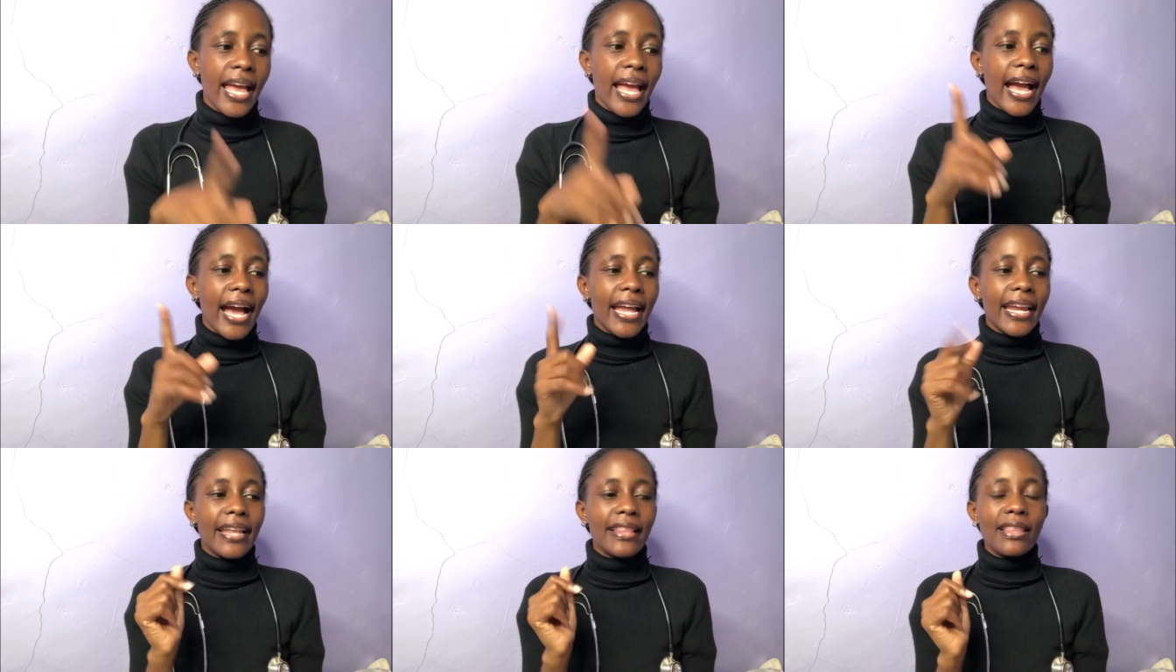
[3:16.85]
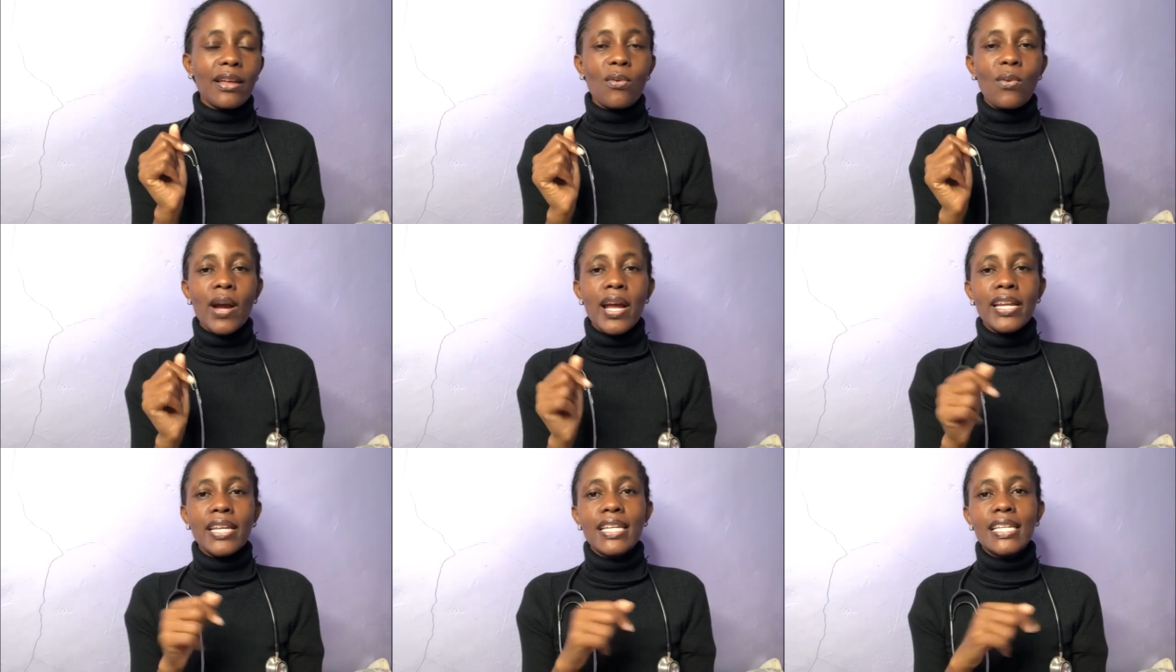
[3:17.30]
Another
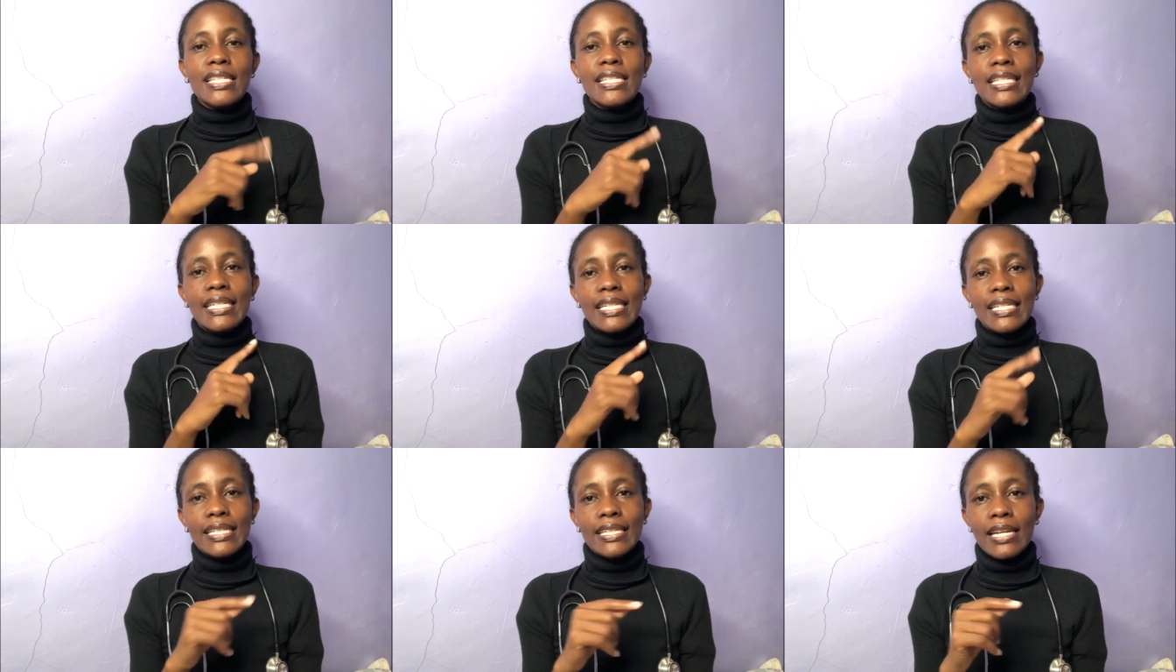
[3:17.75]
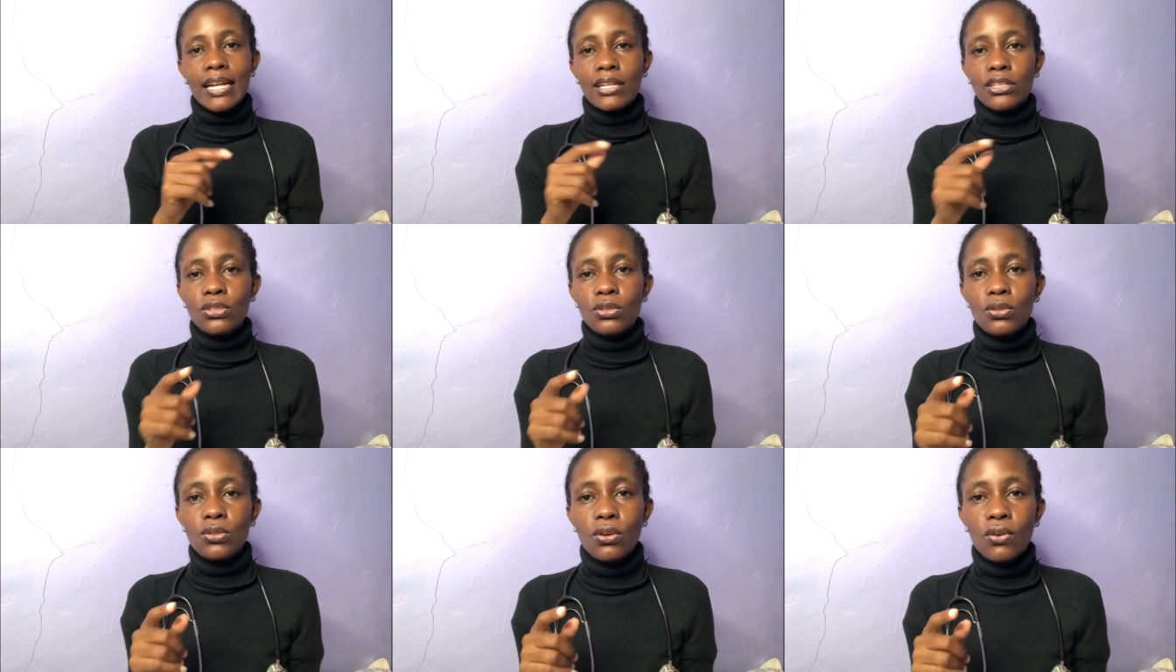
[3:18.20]
one is
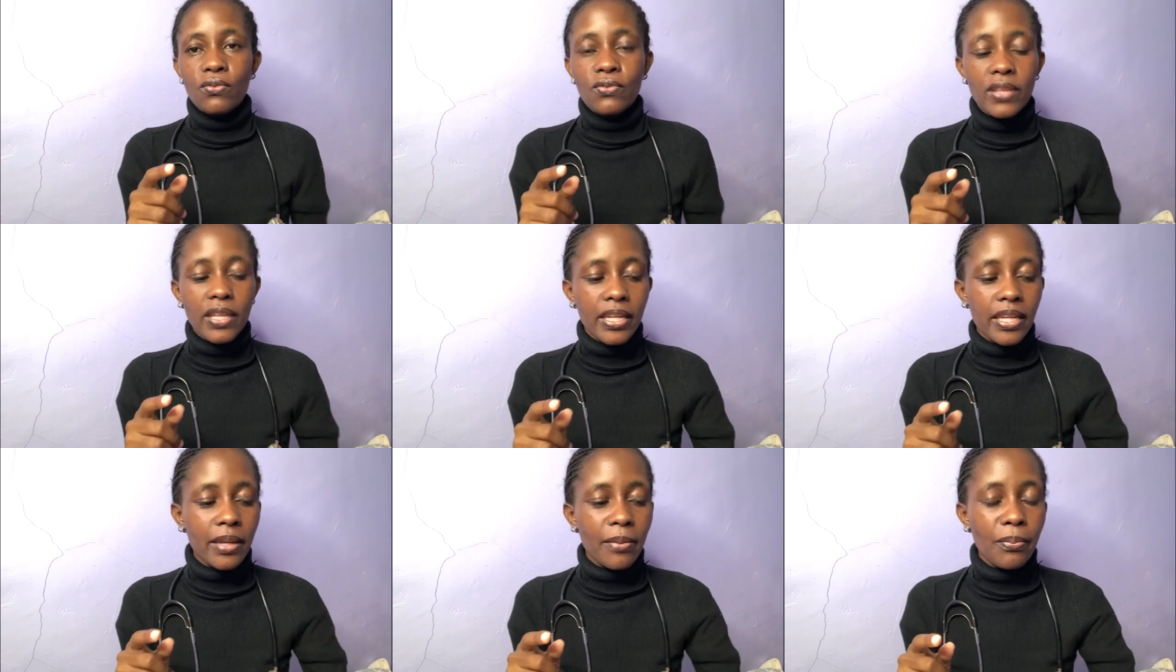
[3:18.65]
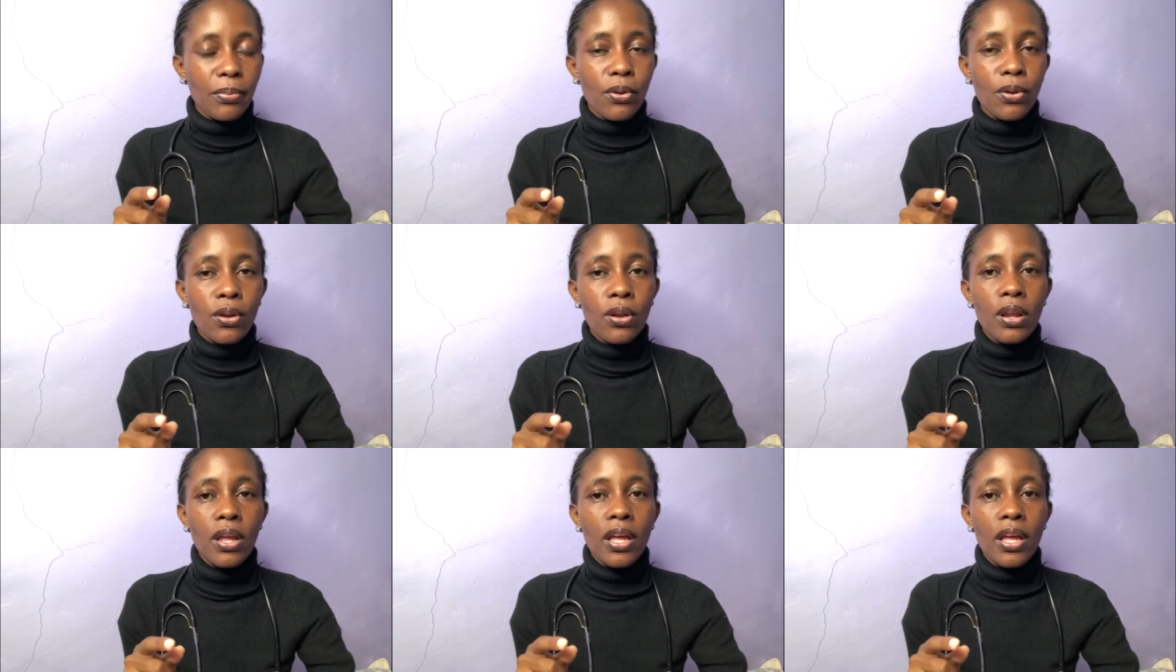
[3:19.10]
retraction of the nipple.